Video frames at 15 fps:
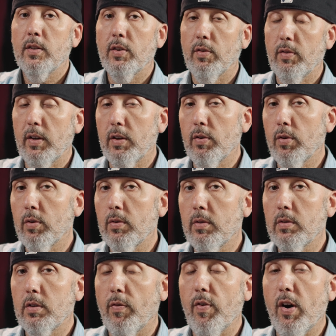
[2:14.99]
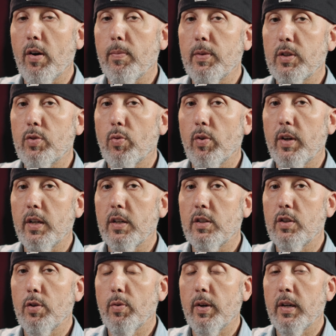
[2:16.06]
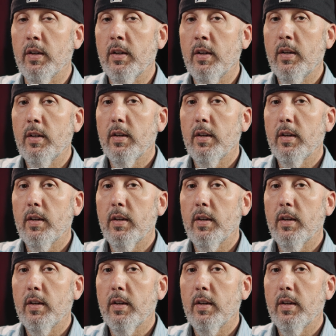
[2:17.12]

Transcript: the legal developments related to it,